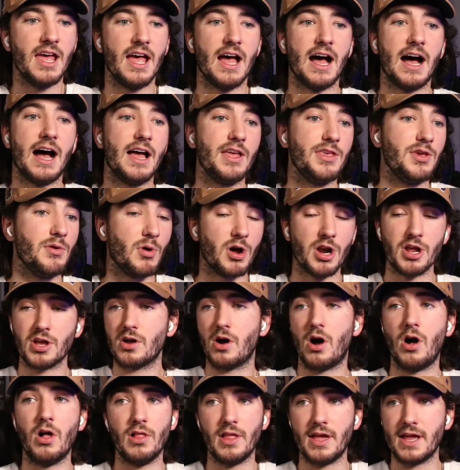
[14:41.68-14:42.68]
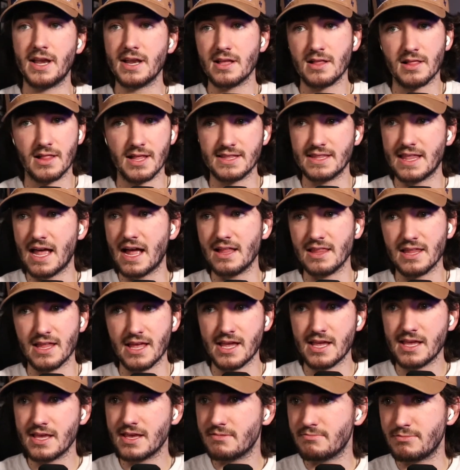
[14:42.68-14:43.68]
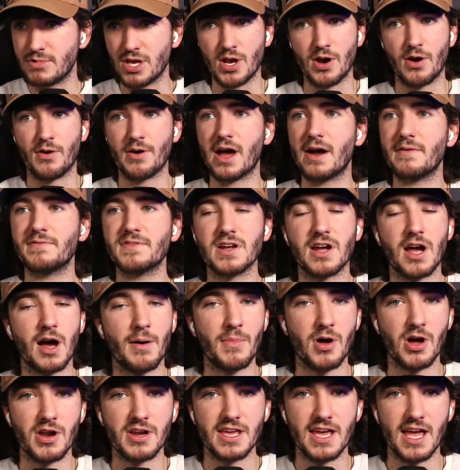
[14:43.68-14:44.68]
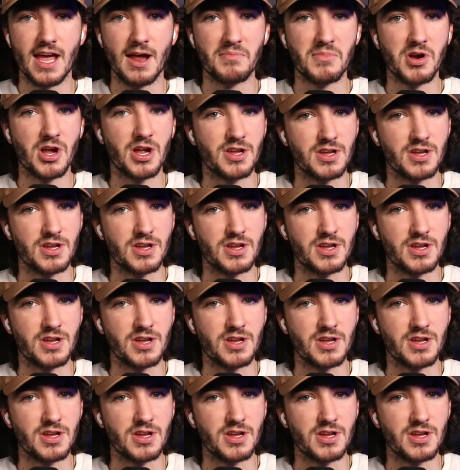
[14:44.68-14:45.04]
You want to call in, click that link. You don't have to come on camera.